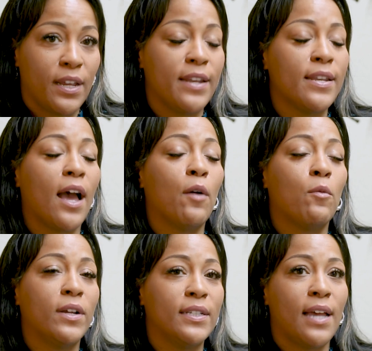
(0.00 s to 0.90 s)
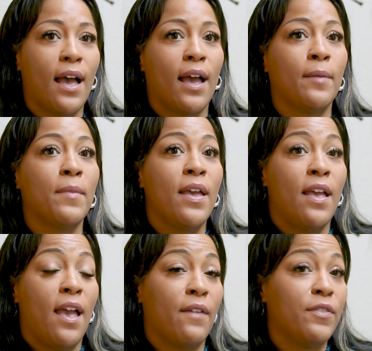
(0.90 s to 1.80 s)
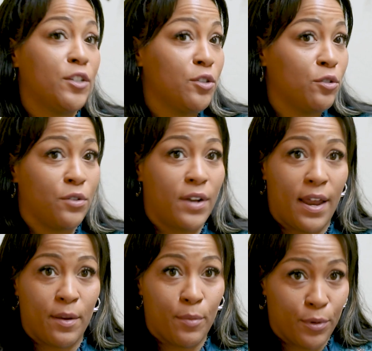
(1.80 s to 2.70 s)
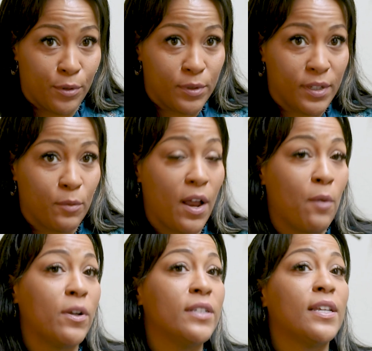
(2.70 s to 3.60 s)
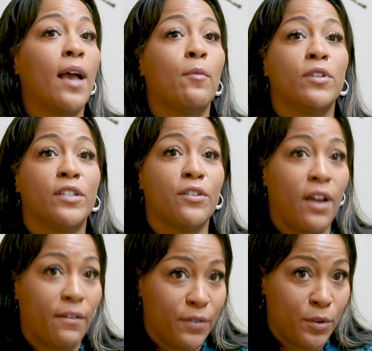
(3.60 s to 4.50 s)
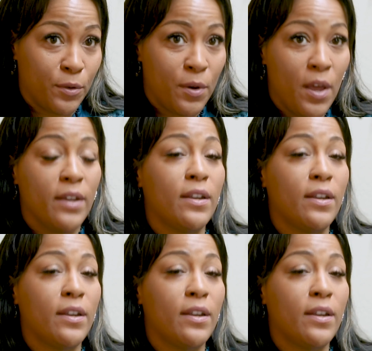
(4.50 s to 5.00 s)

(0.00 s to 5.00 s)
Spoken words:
And not one time have the children had a bruise. Not one time was there not food.